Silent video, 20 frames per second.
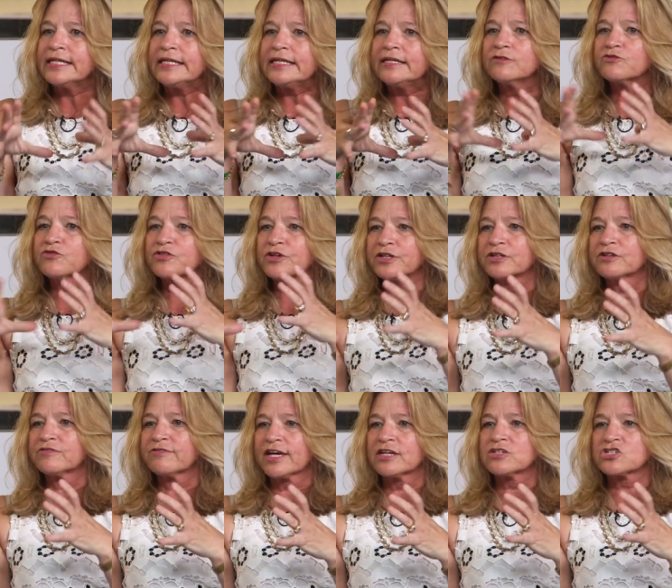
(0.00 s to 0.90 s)
need for
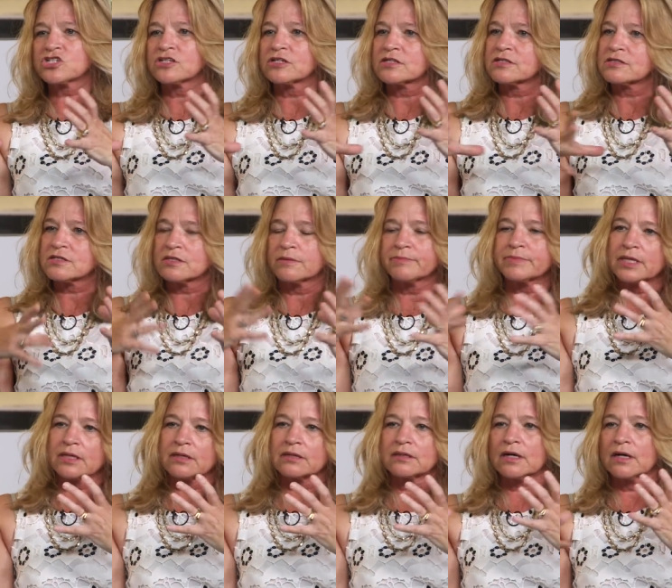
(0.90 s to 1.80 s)
innovation is
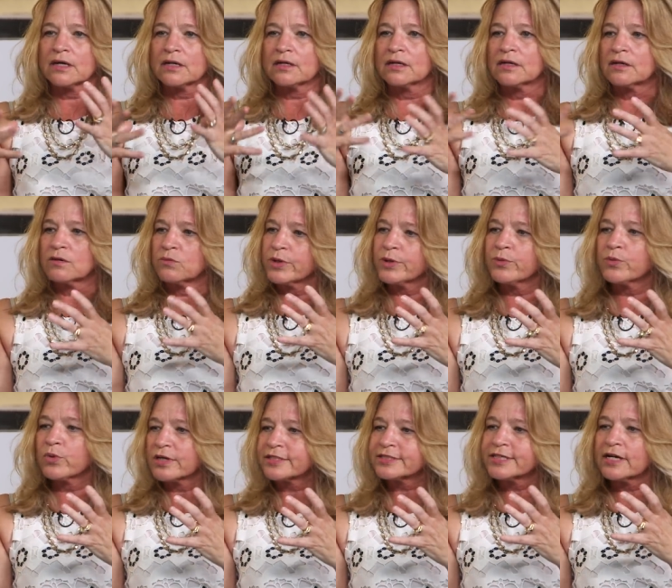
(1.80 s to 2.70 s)
something that uh, we
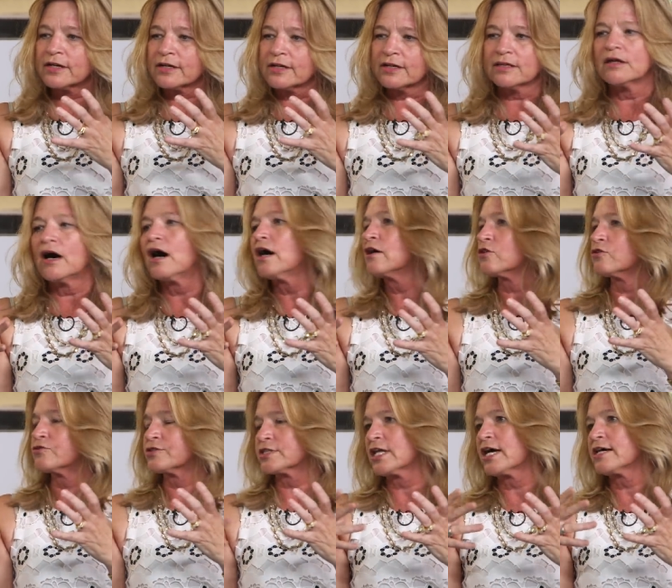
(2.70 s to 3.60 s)
worked on a lot
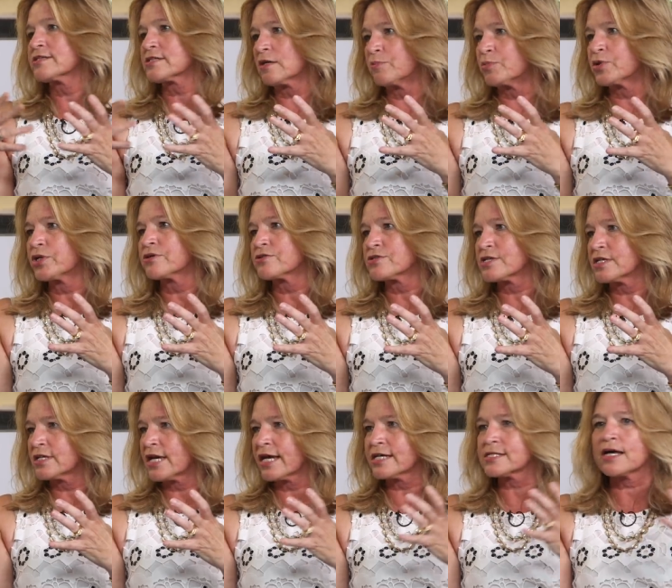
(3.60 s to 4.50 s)
over the last couple of years
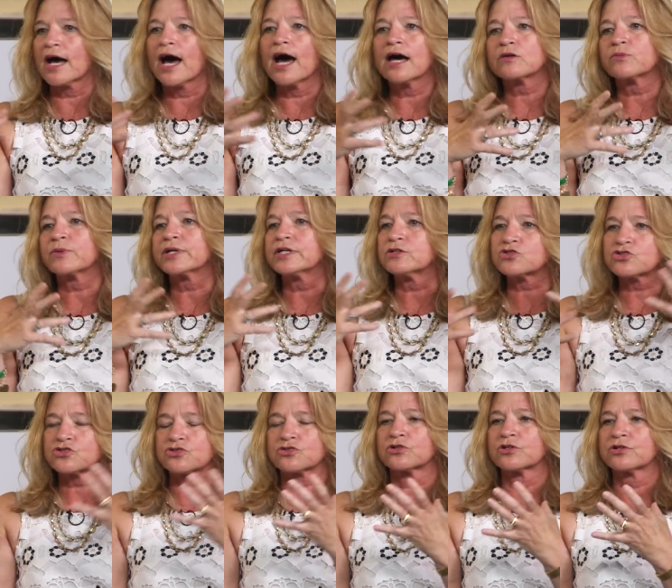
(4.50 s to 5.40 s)
at NASA. How do we
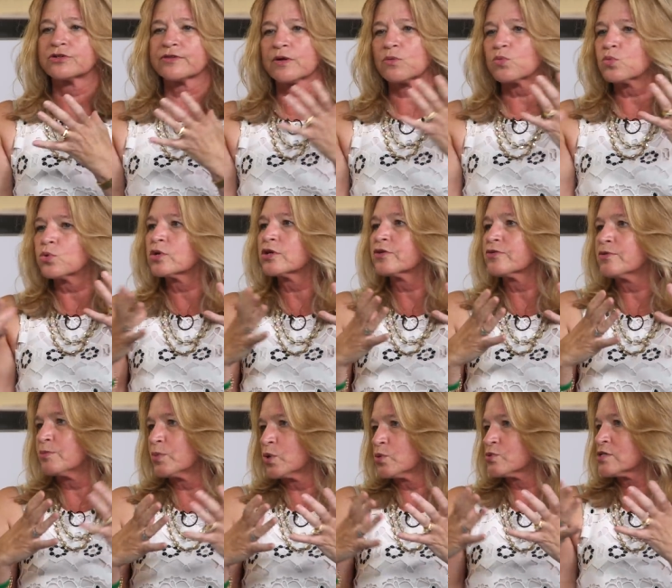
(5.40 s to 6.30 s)
ensure that we're
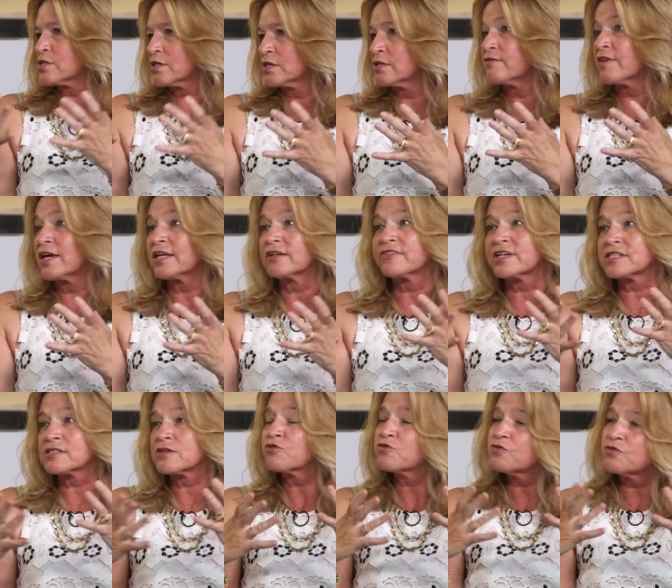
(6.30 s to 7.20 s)
the most innovative?
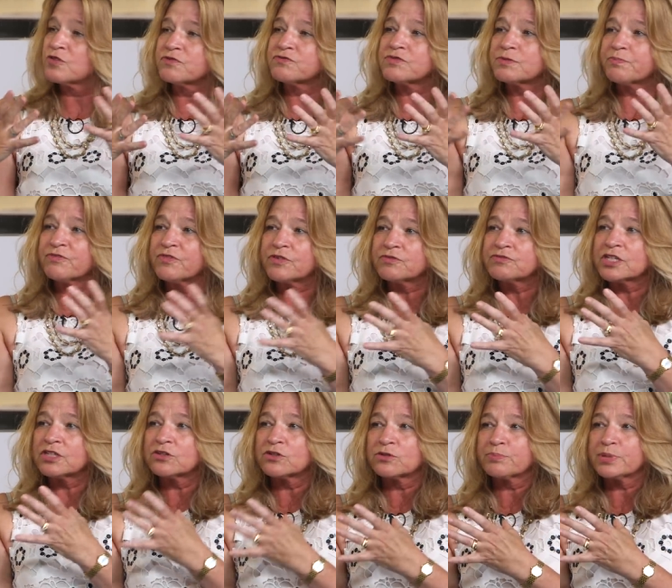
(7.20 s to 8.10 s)
As a
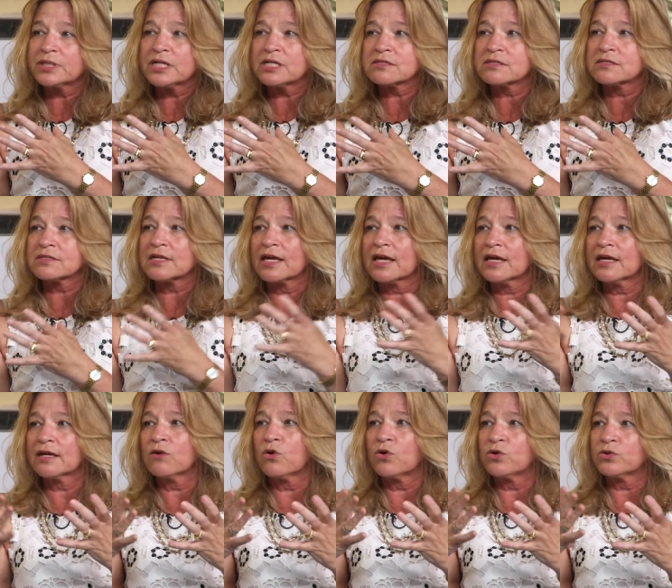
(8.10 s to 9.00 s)

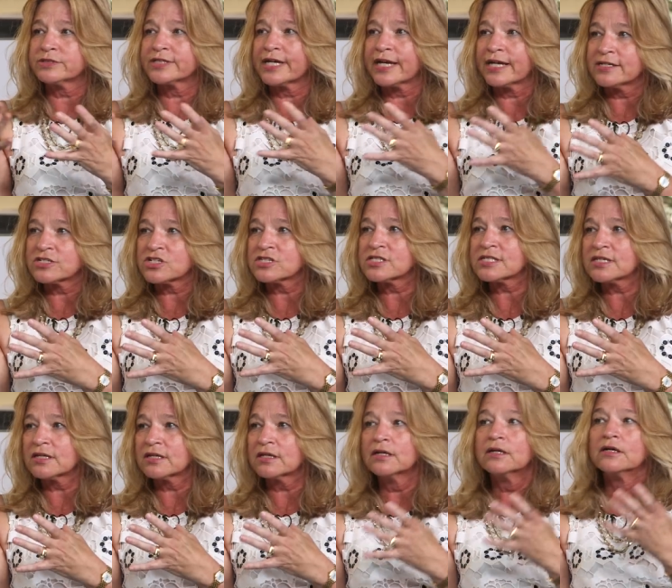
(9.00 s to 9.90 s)
fifty-year-plus-old
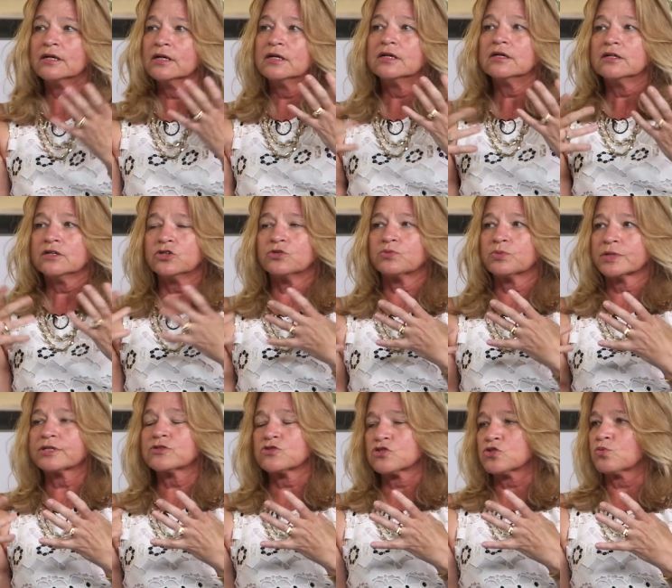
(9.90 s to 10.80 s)
agency, you
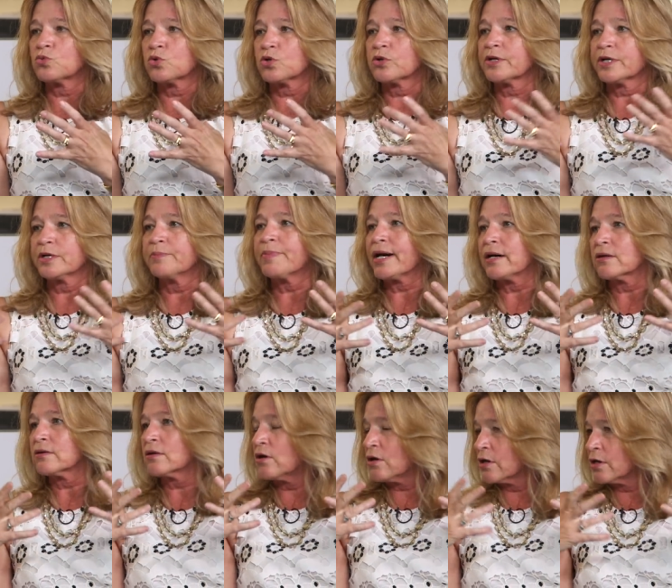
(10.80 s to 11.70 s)
really do worry
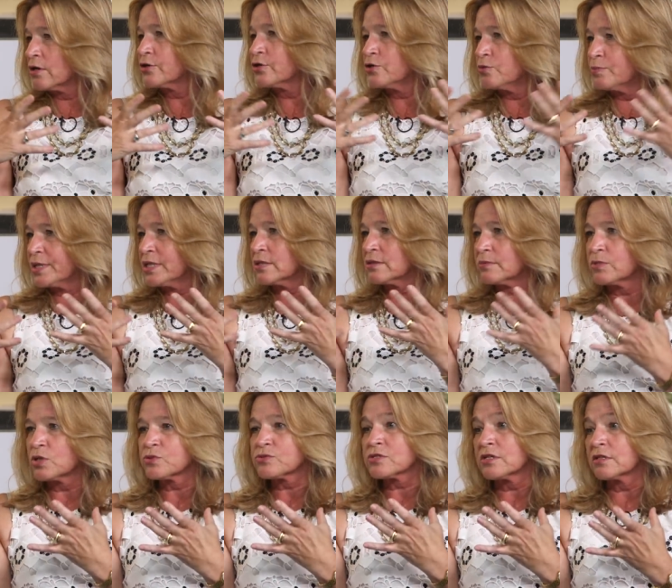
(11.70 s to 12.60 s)
about, are you being
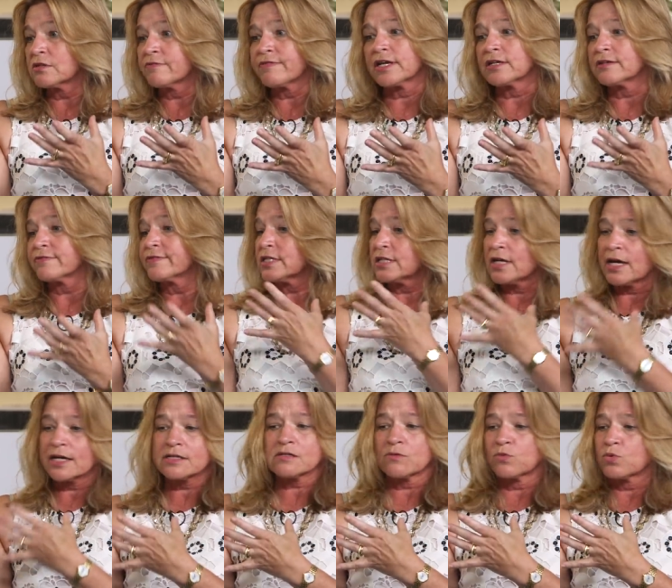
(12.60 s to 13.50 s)
the most innovative?
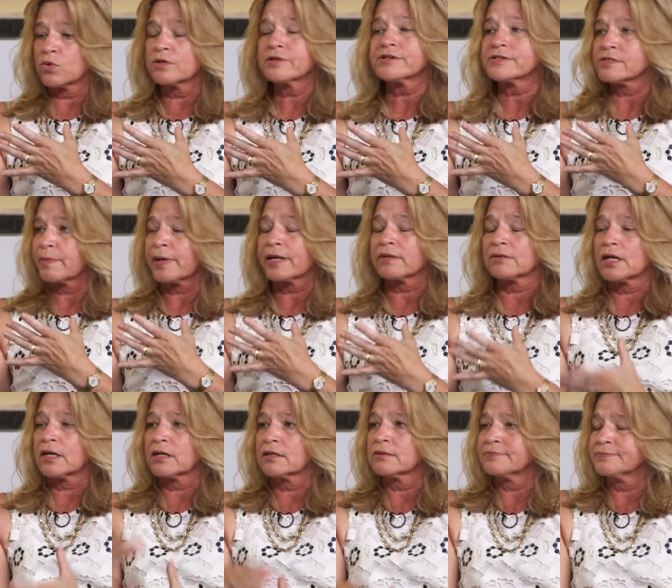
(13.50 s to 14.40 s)
And NASA worries about
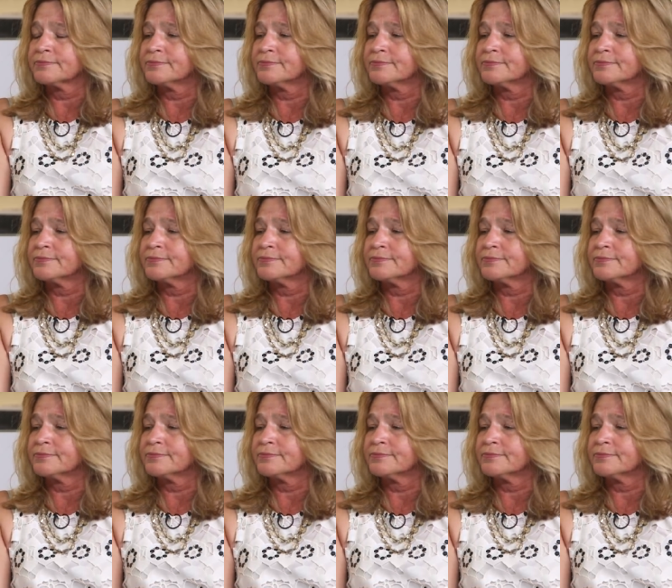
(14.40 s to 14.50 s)
that.